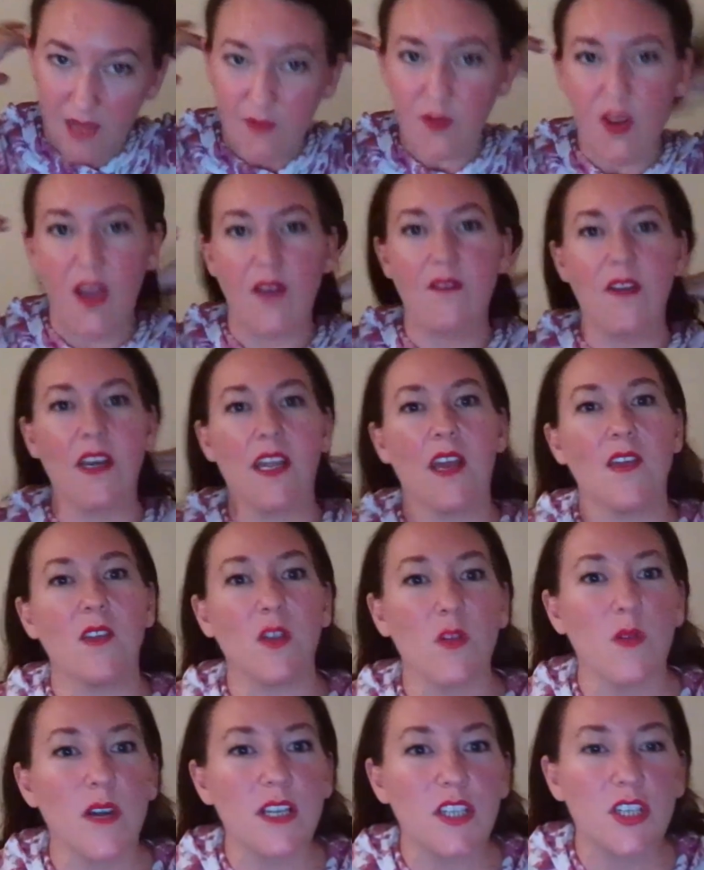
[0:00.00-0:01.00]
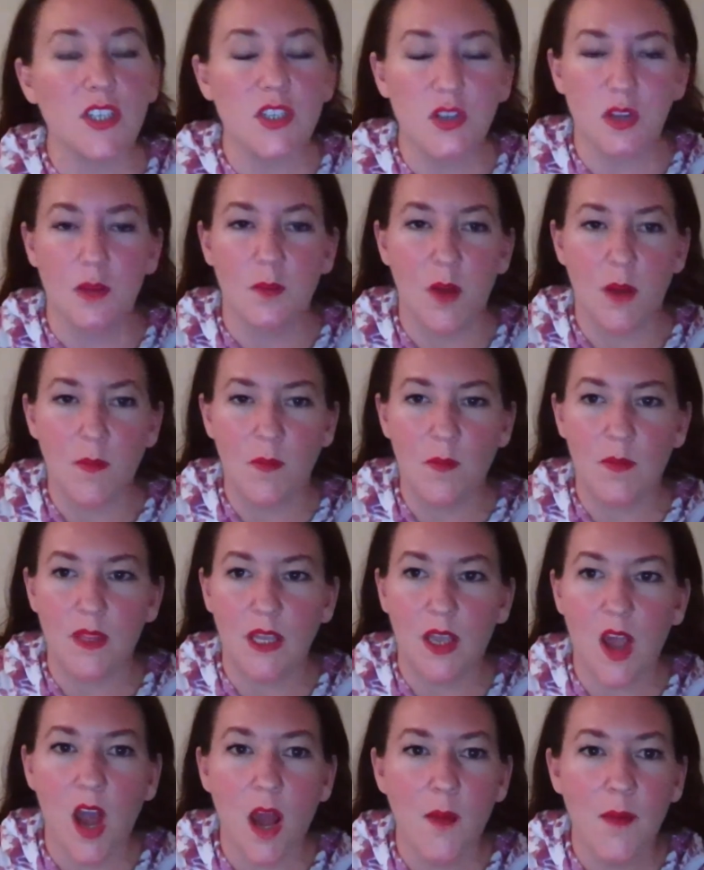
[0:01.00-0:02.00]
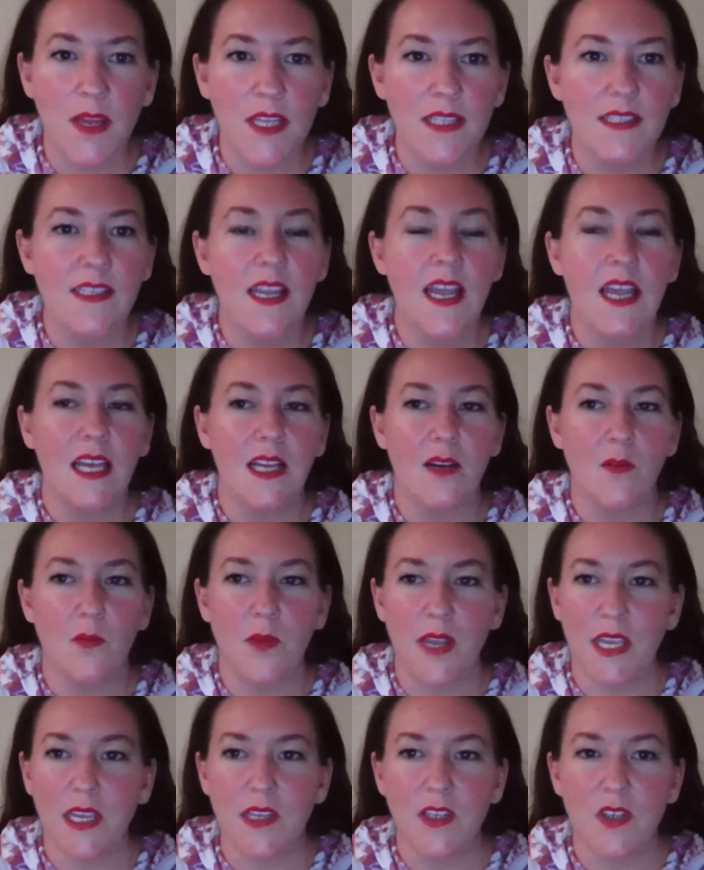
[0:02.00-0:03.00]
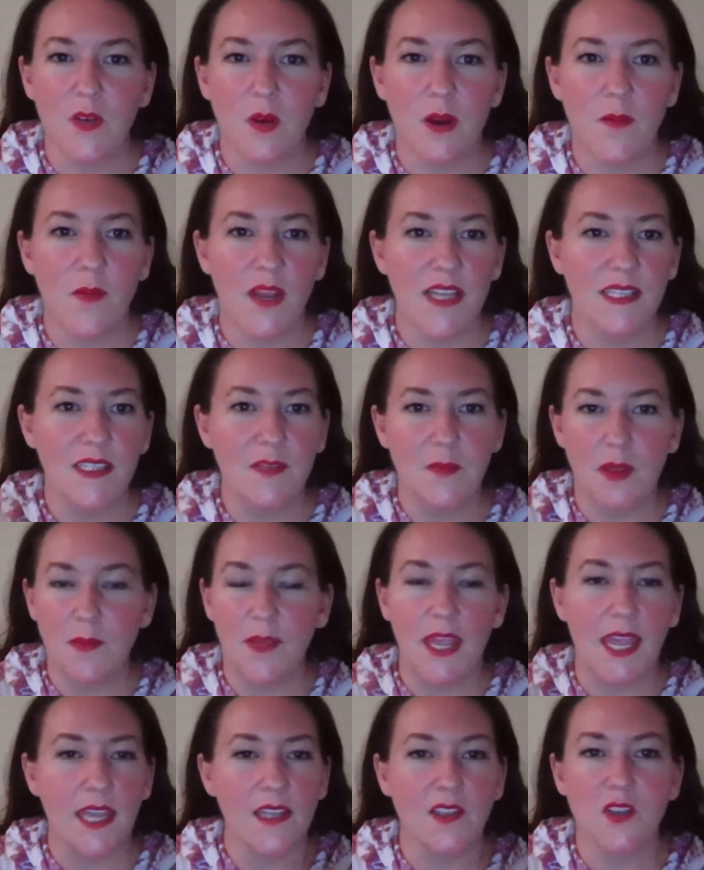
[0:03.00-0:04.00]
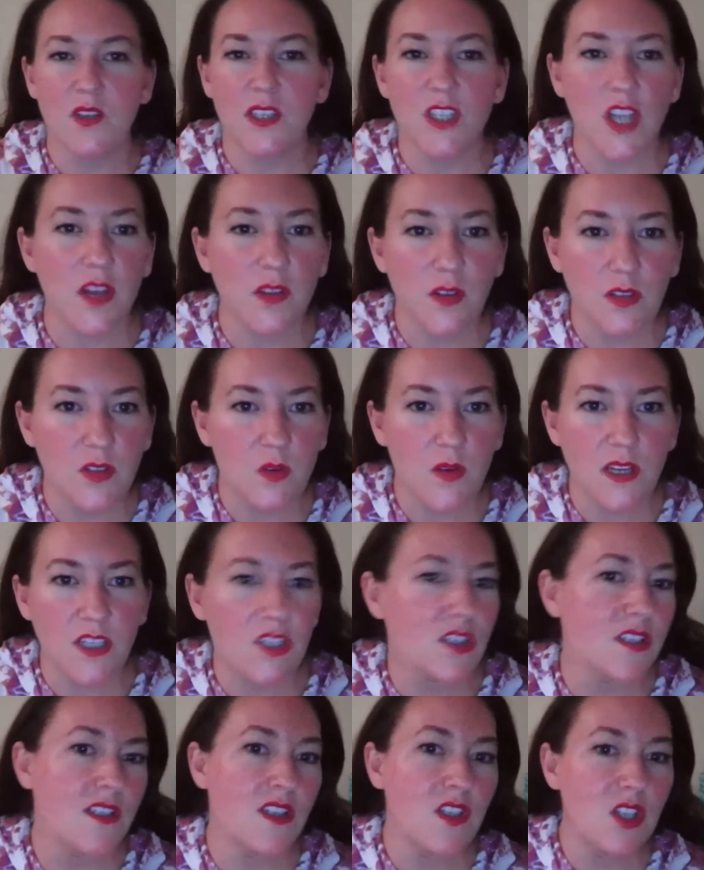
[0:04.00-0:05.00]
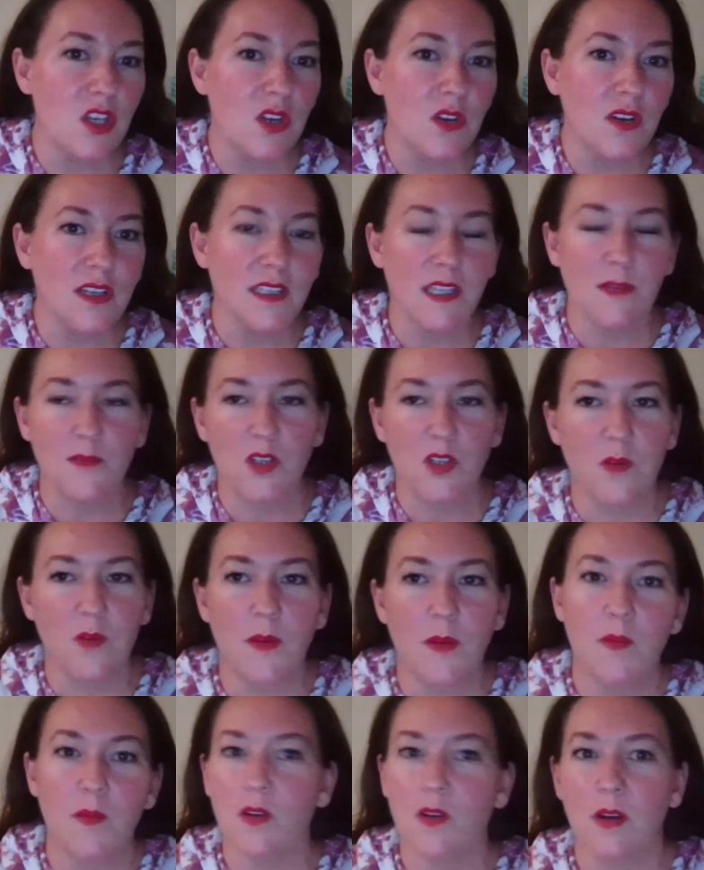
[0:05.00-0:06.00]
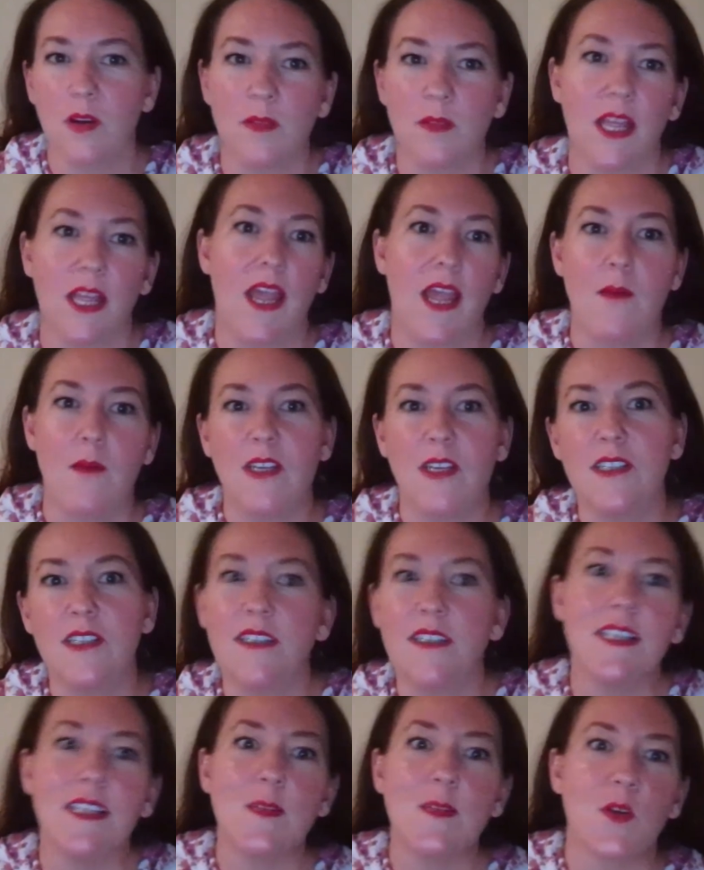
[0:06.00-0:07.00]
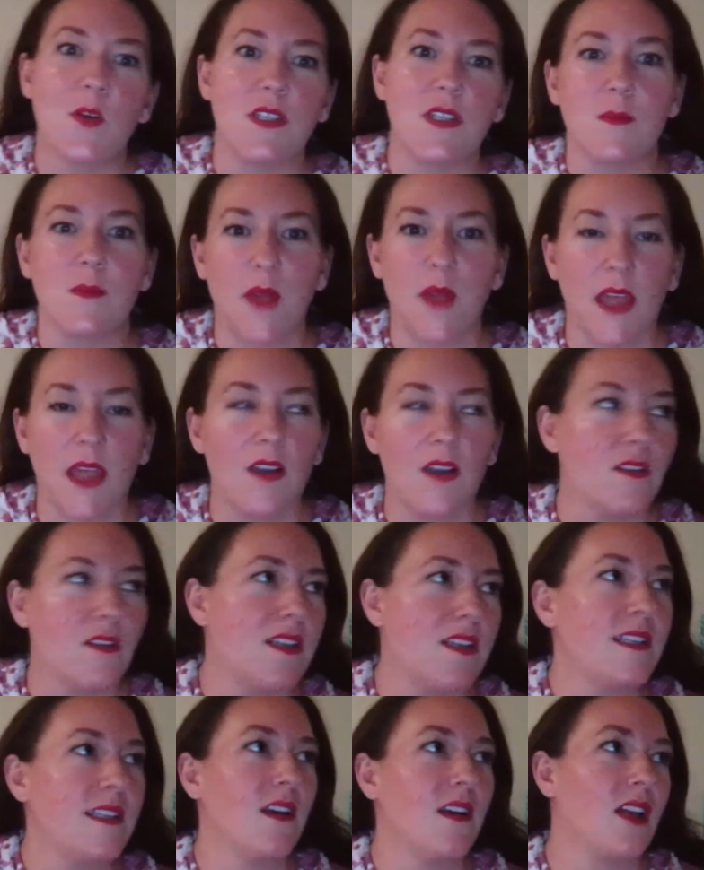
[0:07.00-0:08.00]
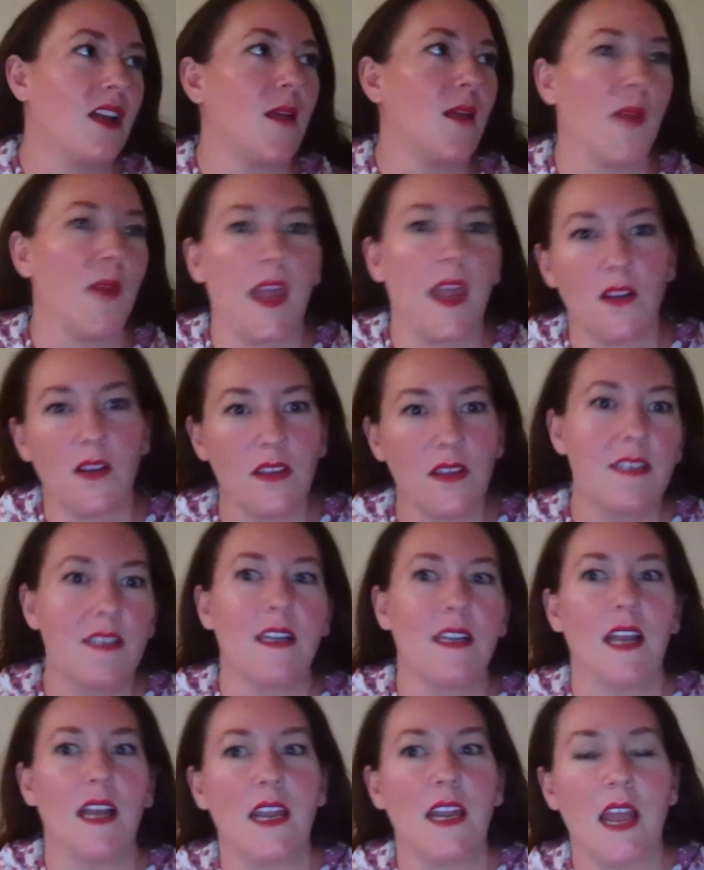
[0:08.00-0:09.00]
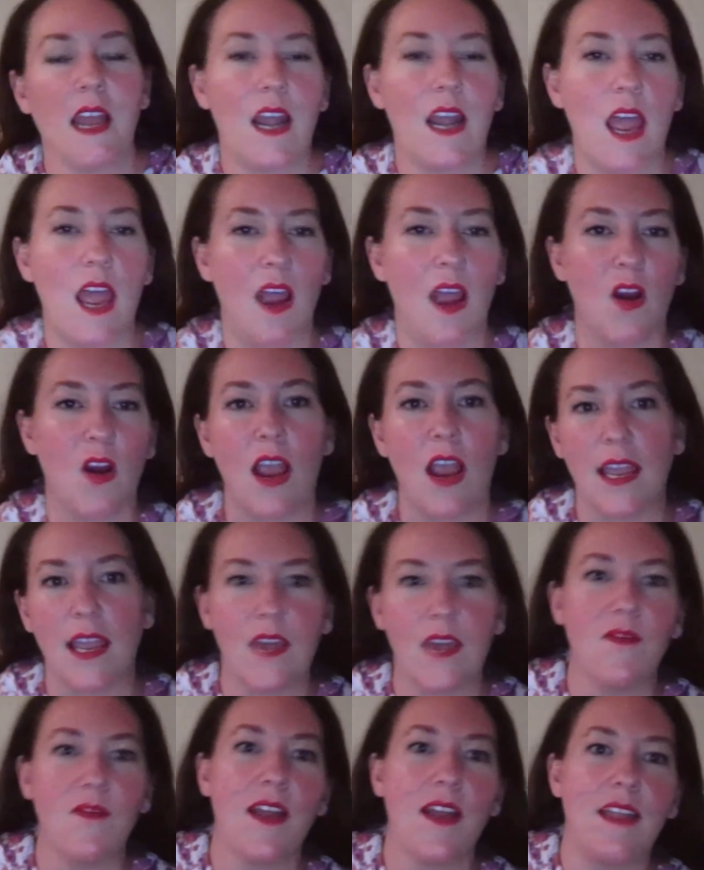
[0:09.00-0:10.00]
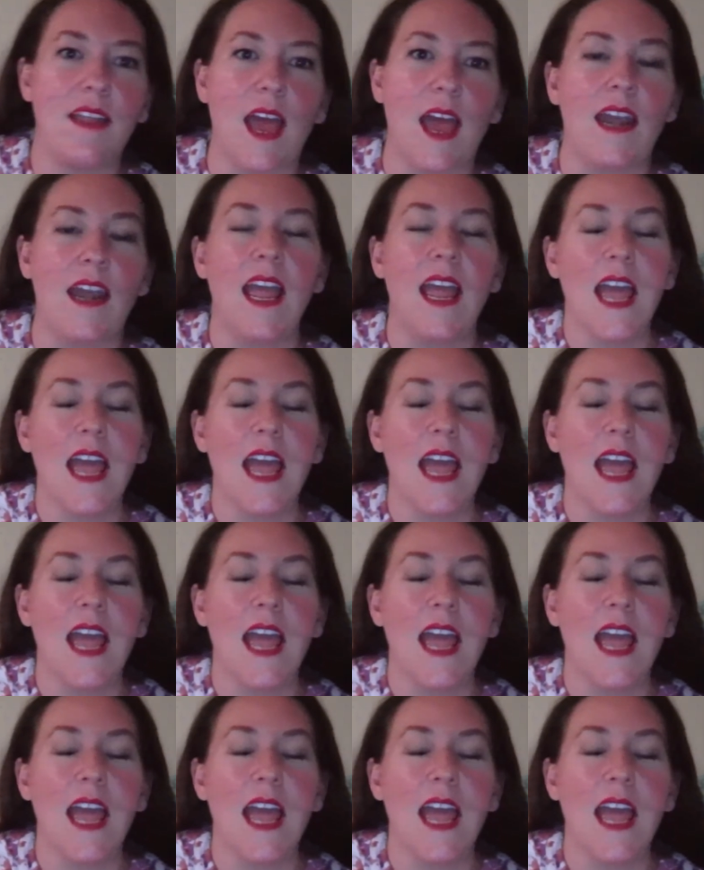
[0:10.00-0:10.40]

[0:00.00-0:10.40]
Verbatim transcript: if you have any other questions, you can pop them in the comments. We can do our best to maybe answer each other's questions too, because I'm sure people are going to be like, how much does this person pay, or this airline pay, or this, or that, that, that, or I can't find that.